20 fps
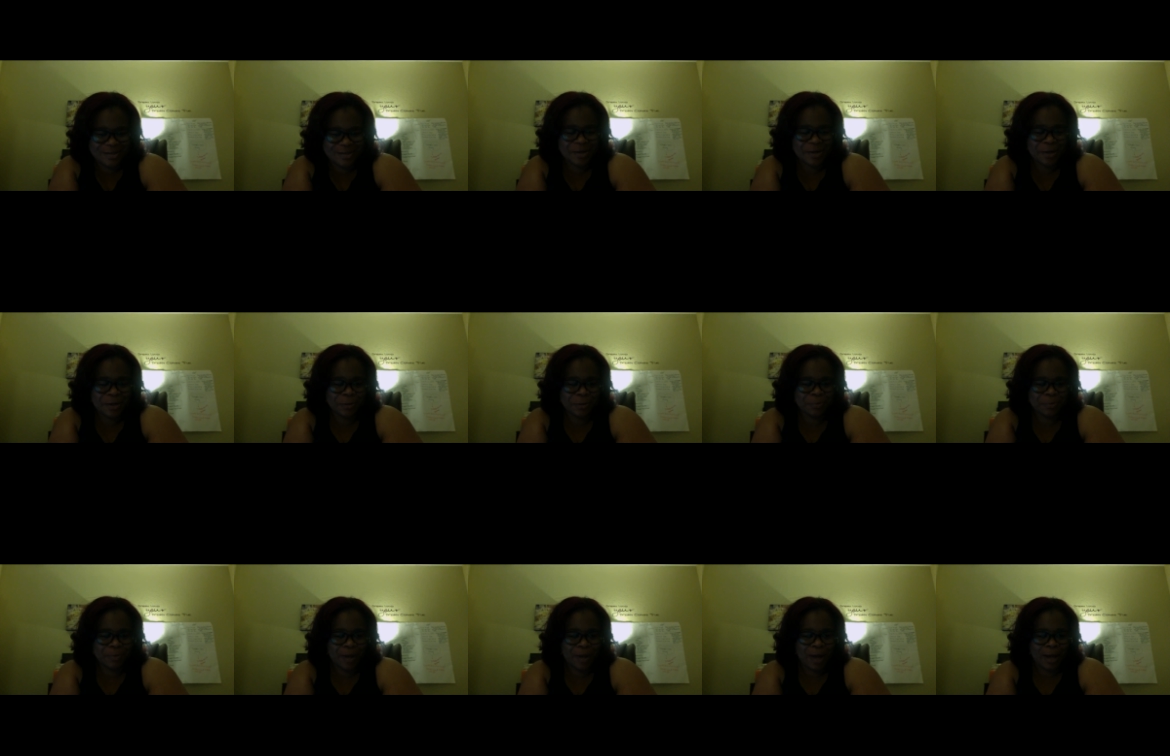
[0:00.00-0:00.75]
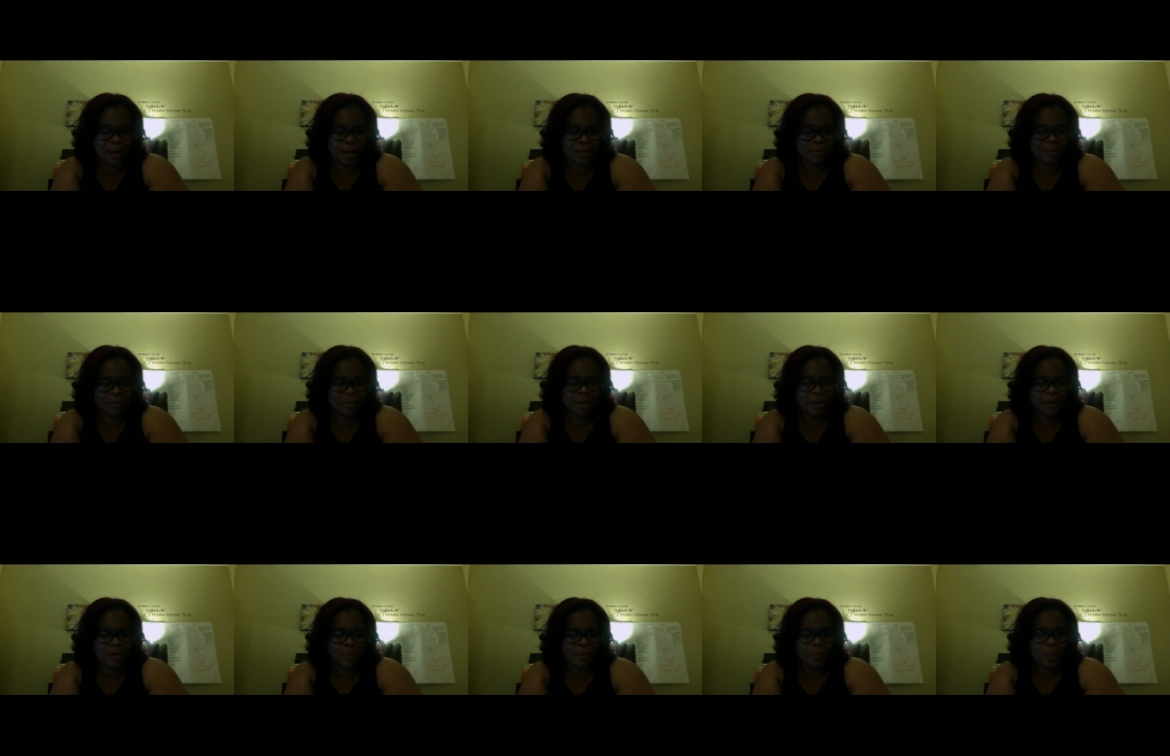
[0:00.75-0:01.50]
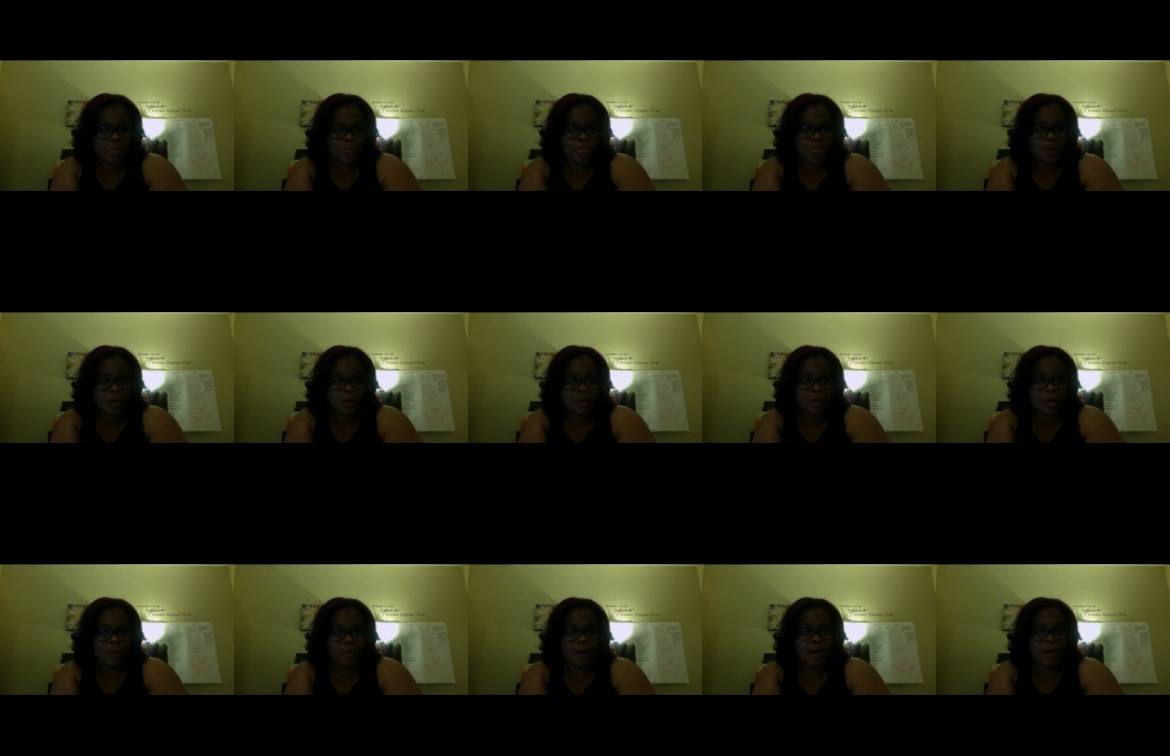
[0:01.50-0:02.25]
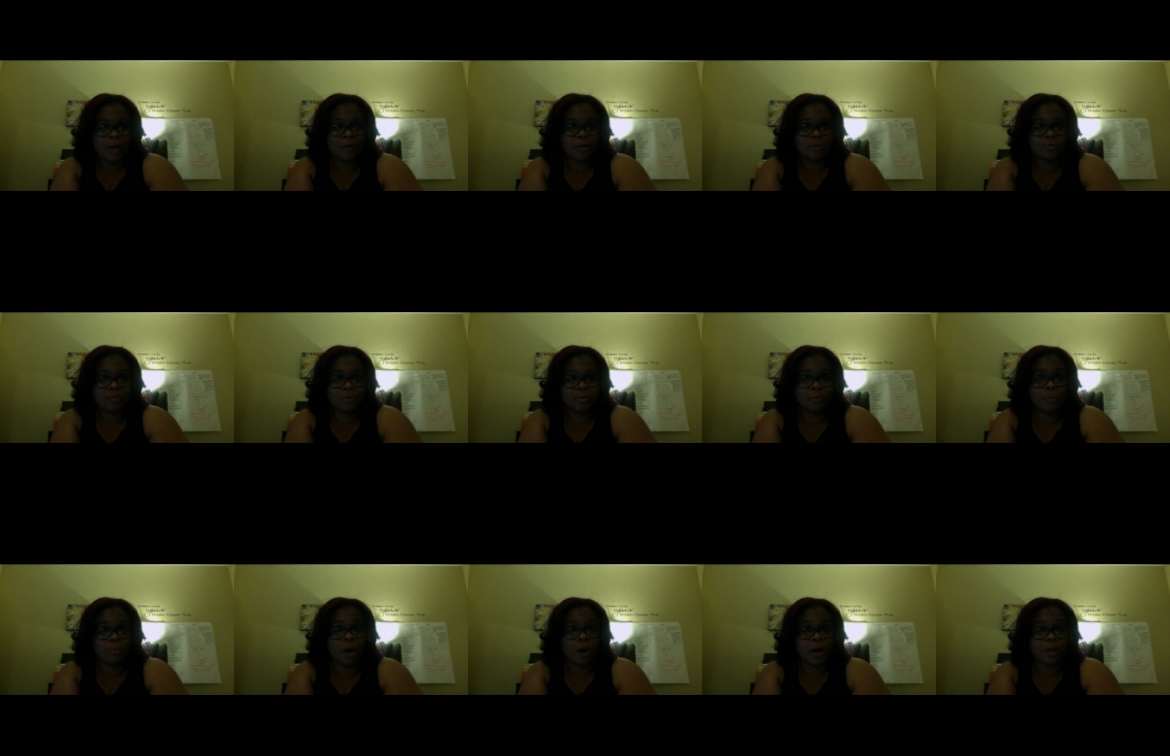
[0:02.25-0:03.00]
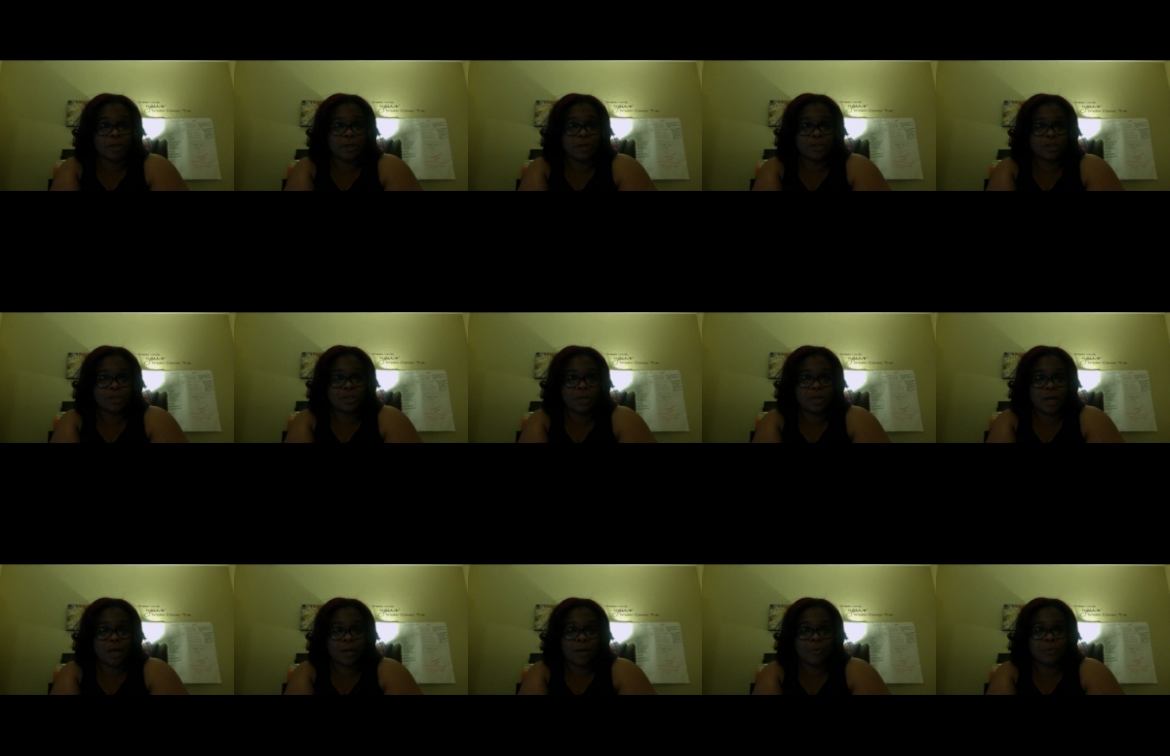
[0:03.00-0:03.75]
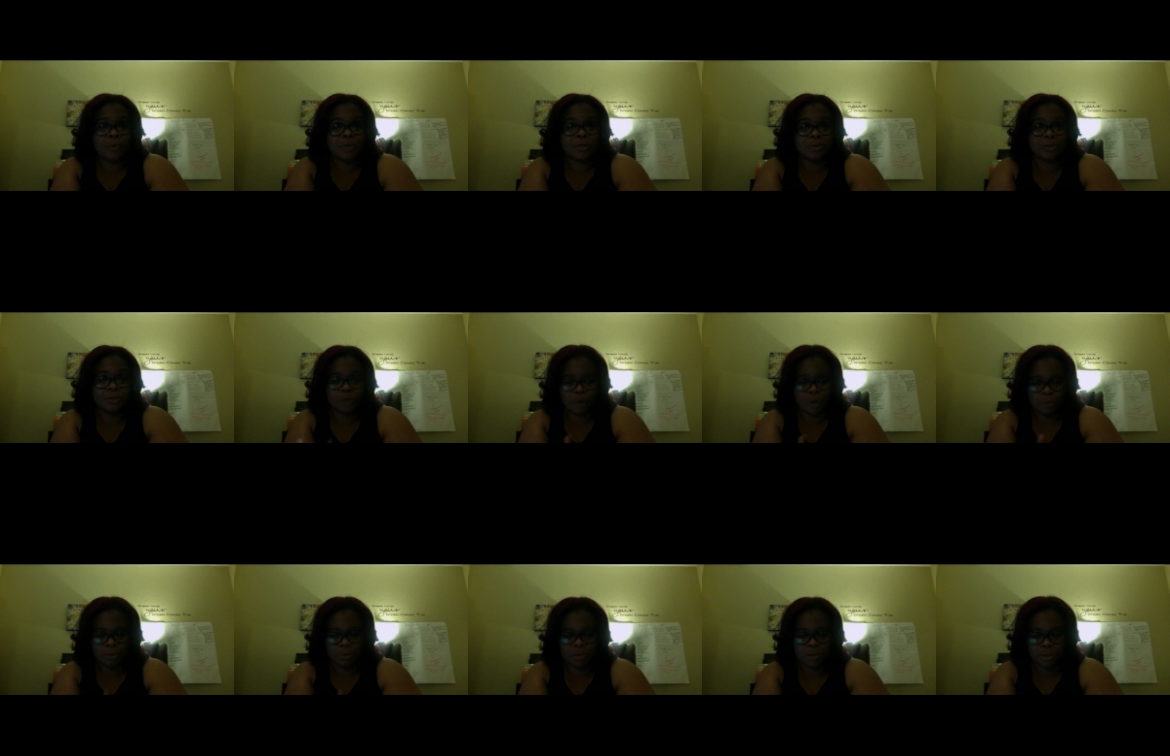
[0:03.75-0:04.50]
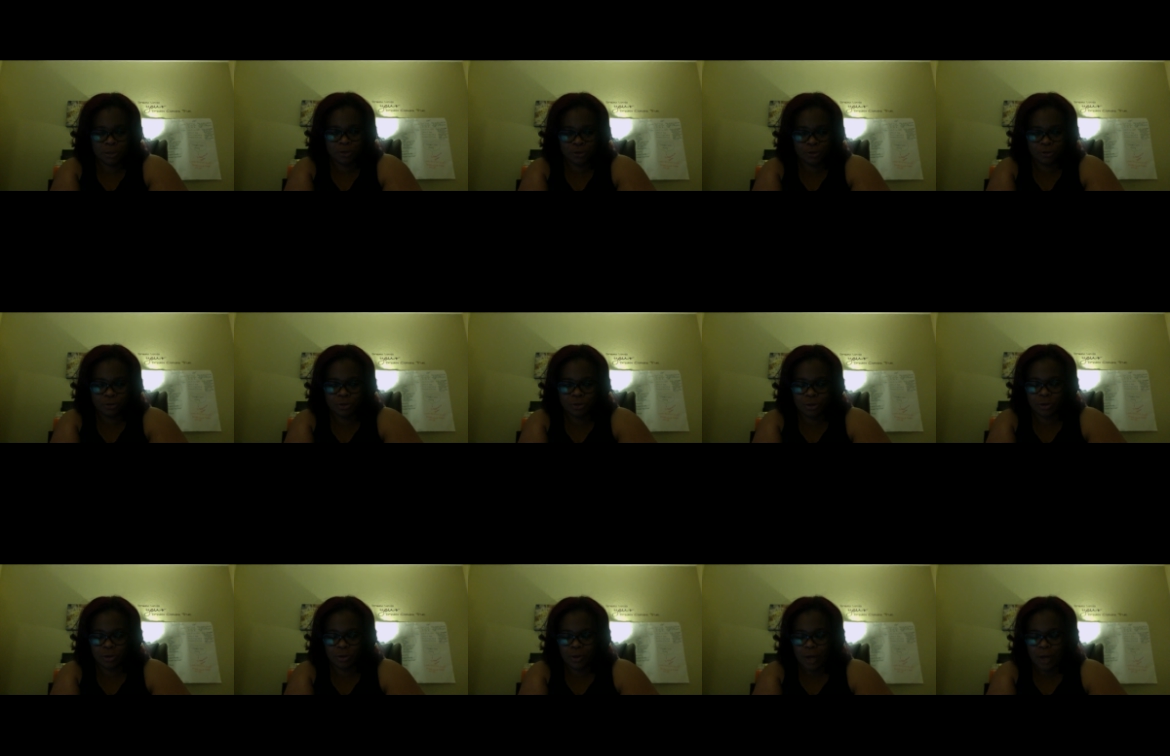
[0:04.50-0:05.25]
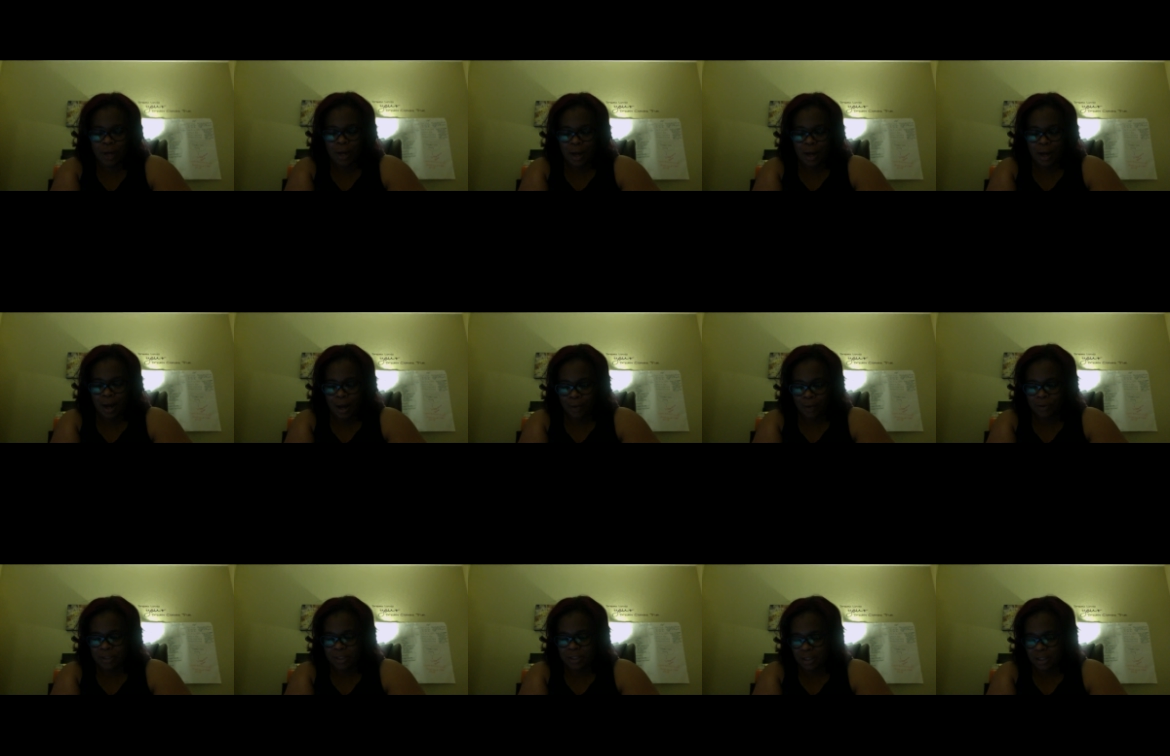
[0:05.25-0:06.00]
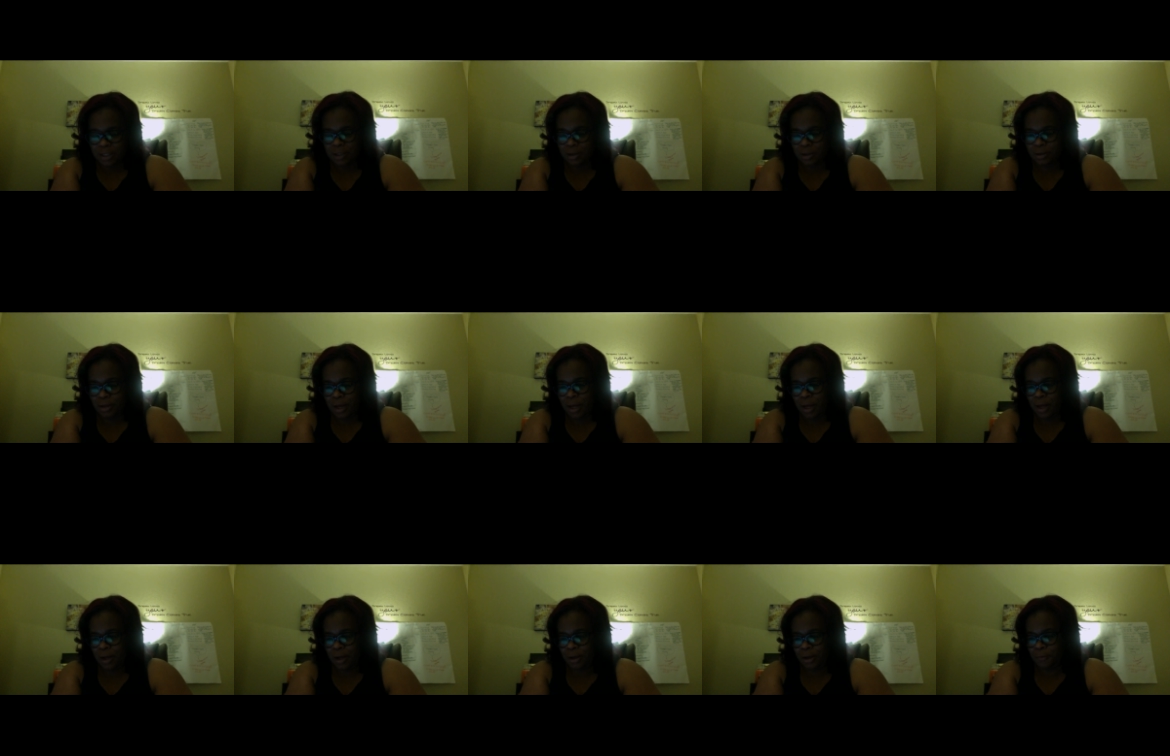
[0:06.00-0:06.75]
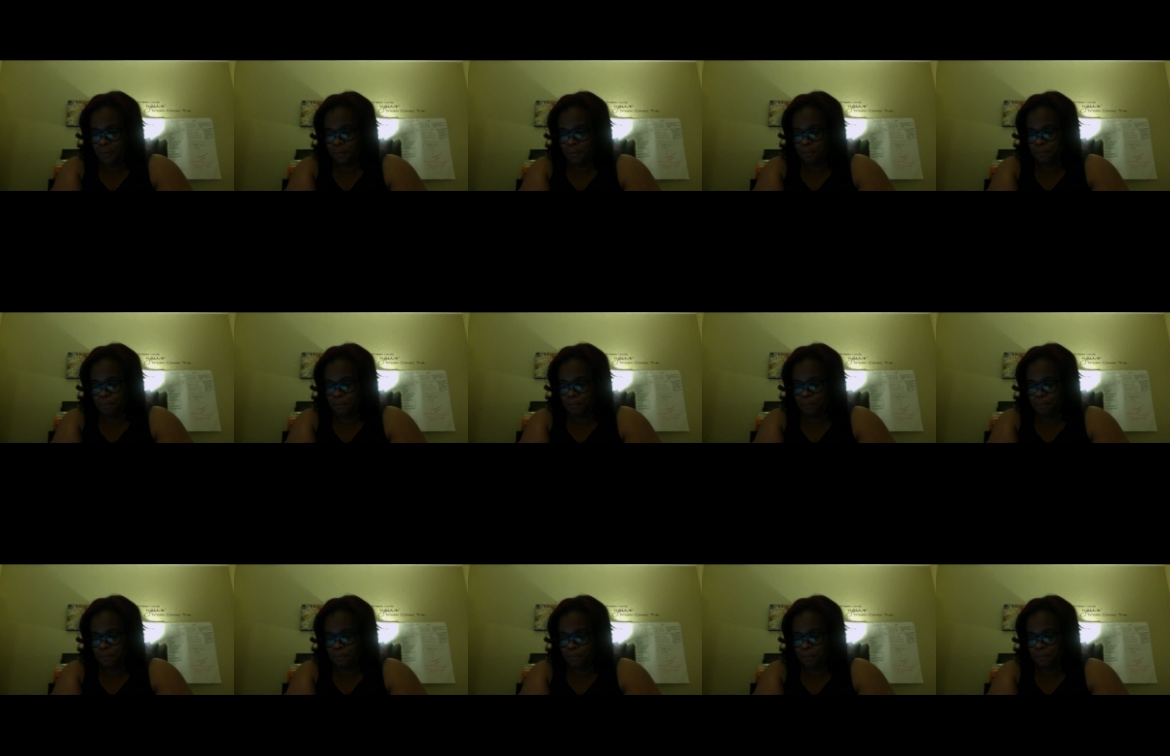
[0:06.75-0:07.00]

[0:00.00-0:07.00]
um, I around March, I was, you know, I'm a teacher, so I was thinking that